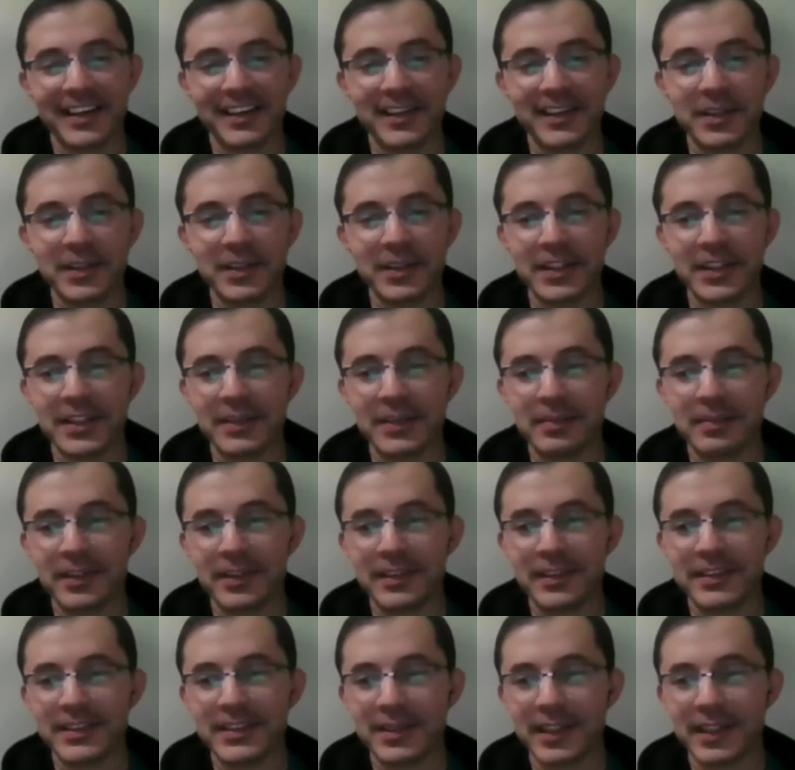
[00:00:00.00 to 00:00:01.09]
It
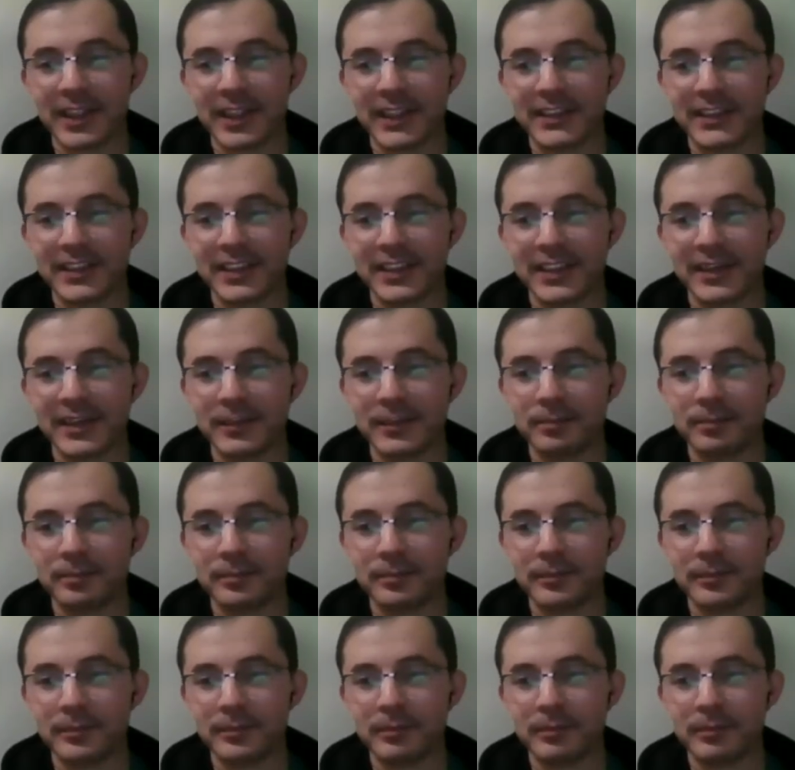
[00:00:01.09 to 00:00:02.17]
depends. Actually,
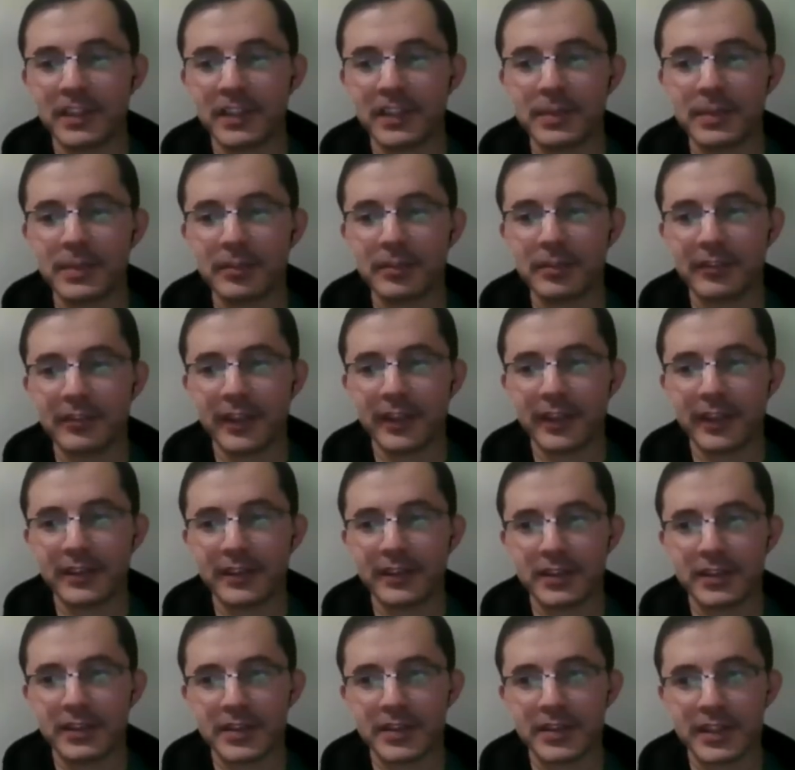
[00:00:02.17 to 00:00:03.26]
multiple
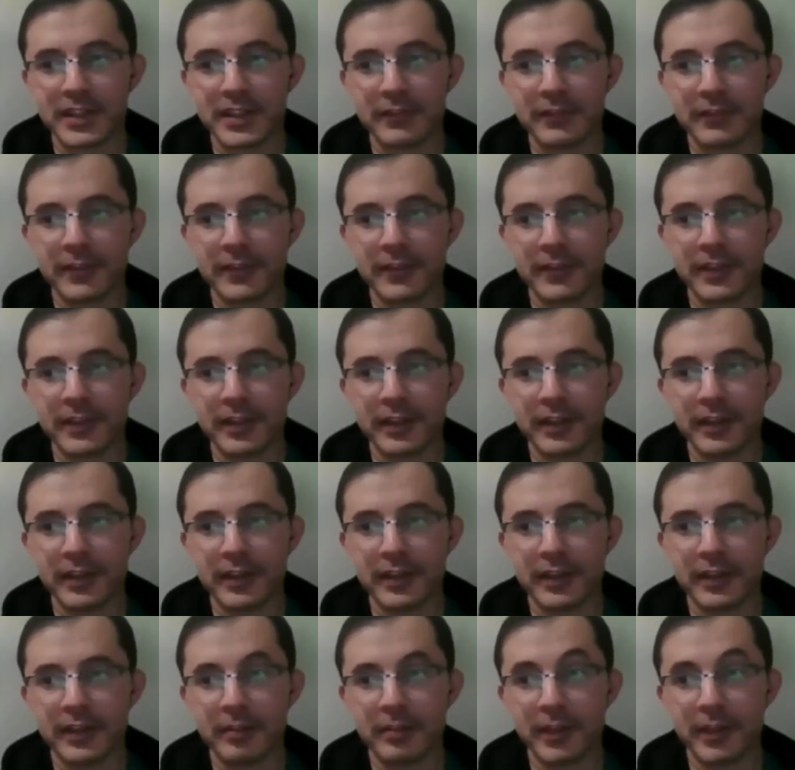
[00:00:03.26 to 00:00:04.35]
factors affected
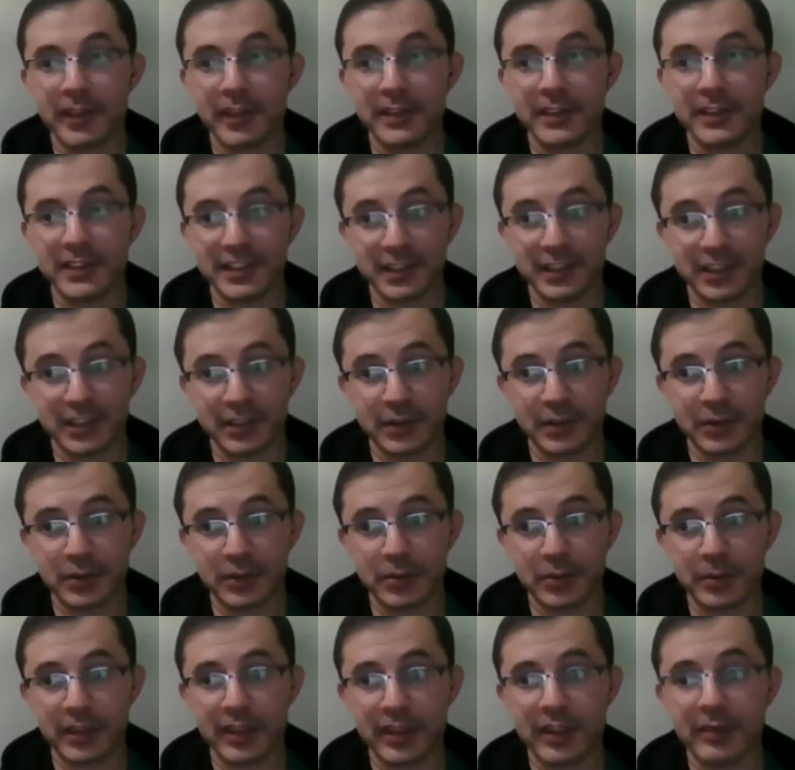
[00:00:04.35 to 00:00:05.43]
my decision to
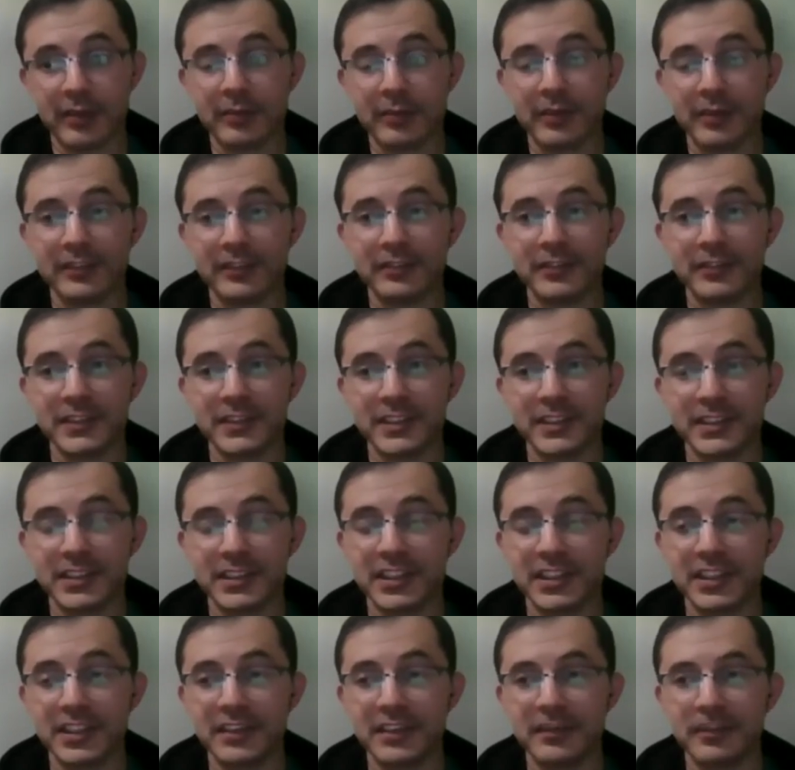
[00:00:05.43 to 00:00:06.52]
become a
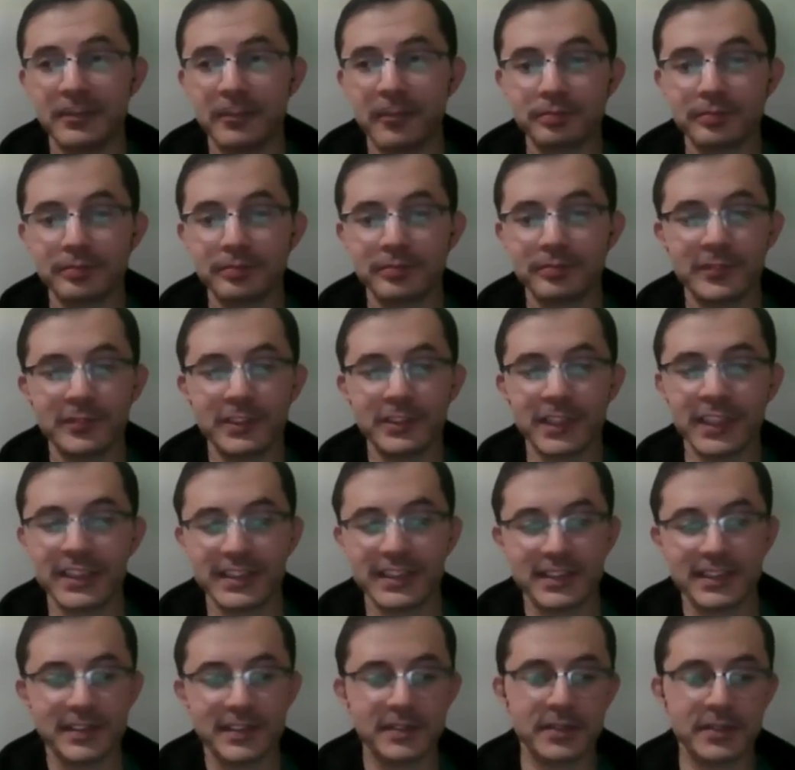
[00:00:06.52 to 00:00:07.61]
physician.
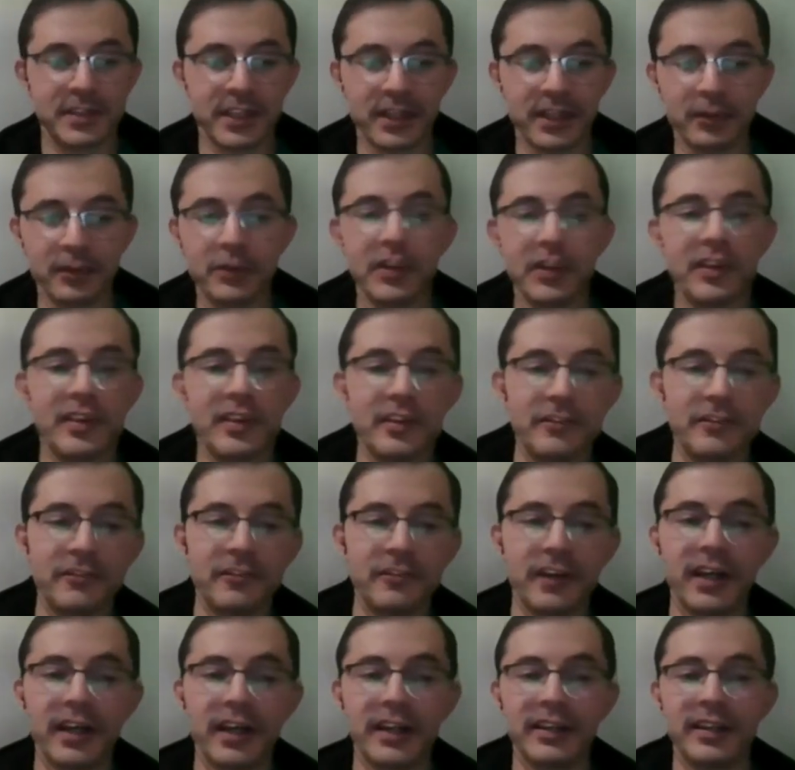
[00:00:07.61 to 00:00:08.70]
Just counting the
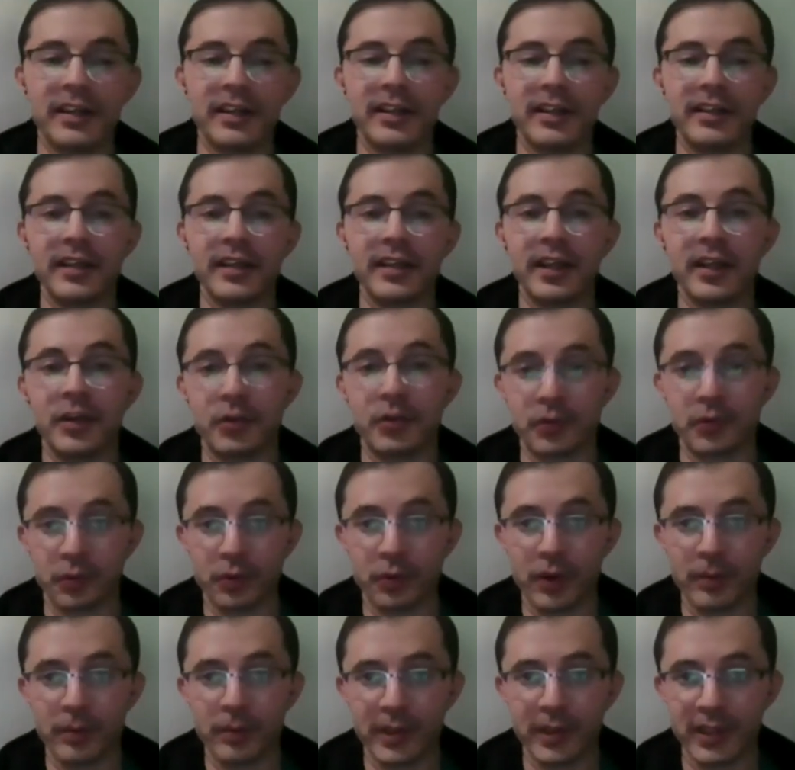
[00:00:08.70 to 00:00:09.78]
fact that I
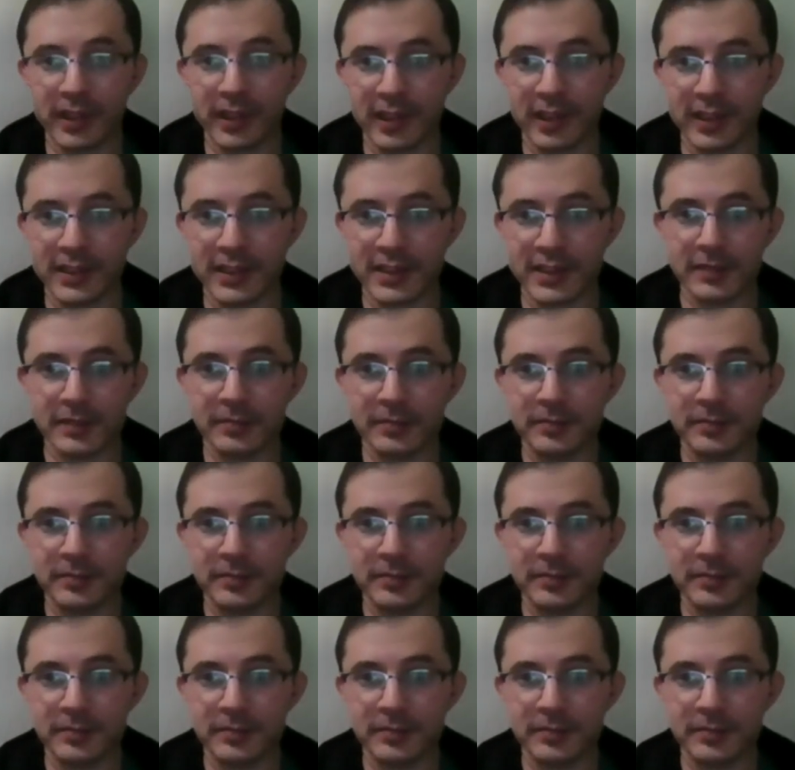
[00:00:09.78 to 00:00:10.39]
grew up in Gaza